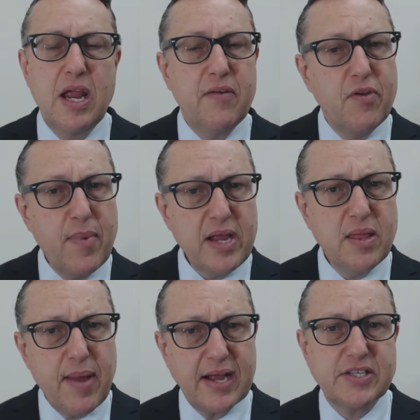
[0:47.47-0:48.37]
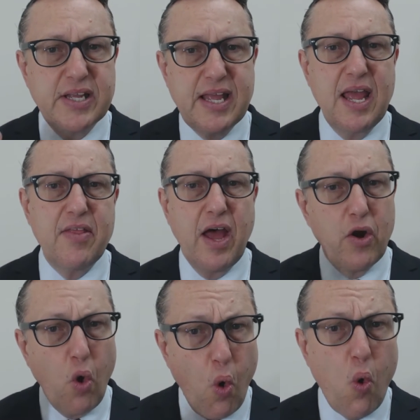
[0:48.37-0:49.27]
If you make them act together
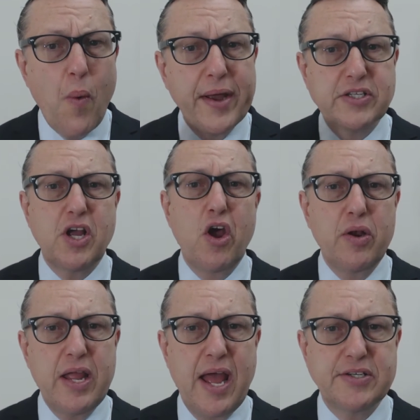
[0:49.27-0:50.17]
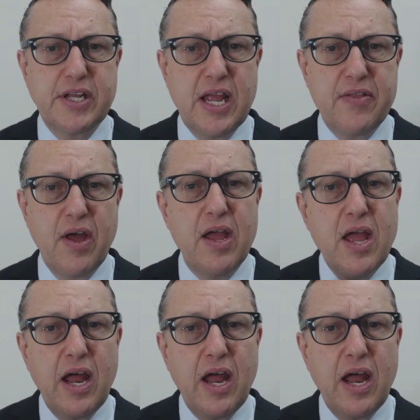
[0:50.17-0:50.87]
and always only act together,